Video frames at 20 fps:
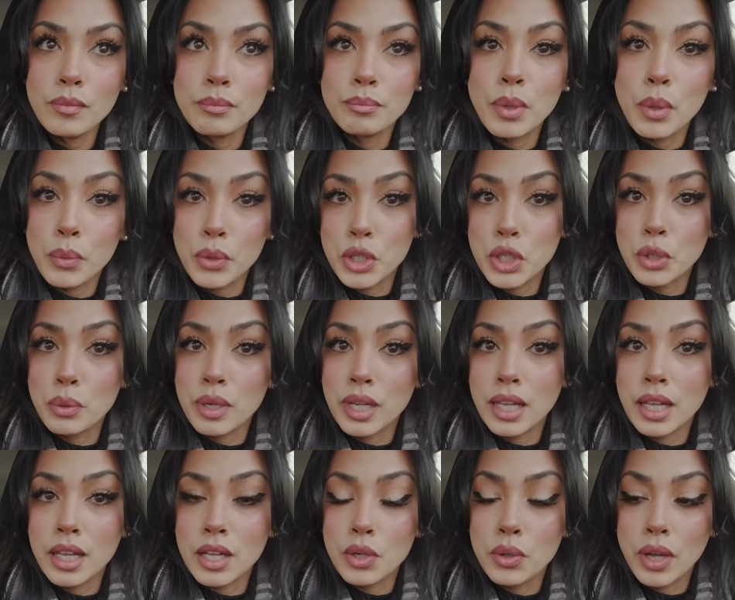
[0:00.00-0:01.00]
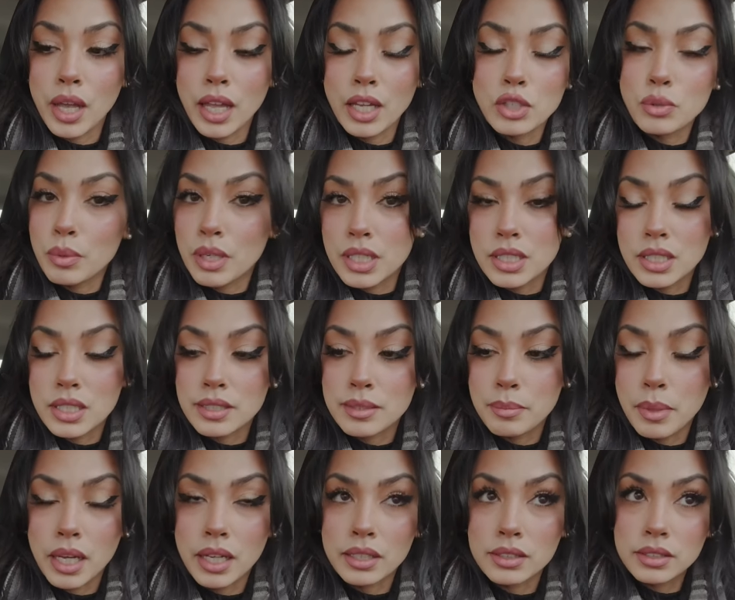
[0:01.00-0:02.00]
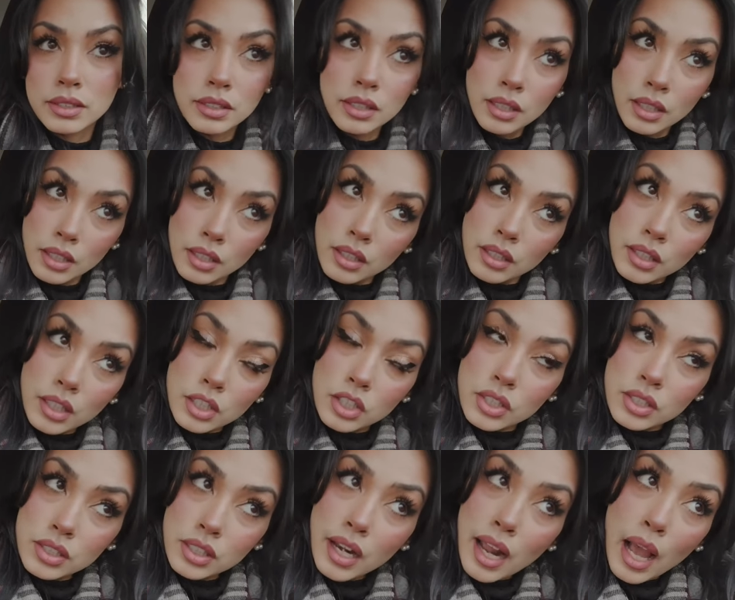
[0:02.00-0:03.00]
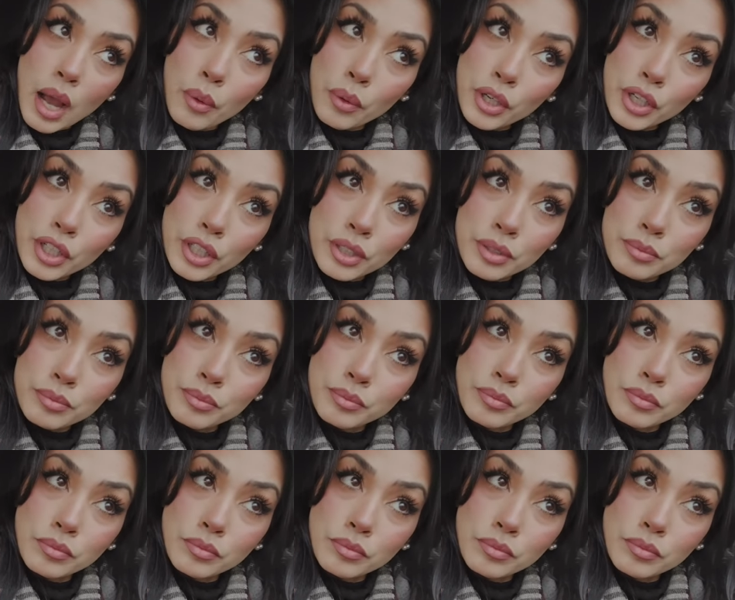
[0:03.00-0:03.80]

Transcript: But we're doing it. Okay? 26 bucks in just an hour.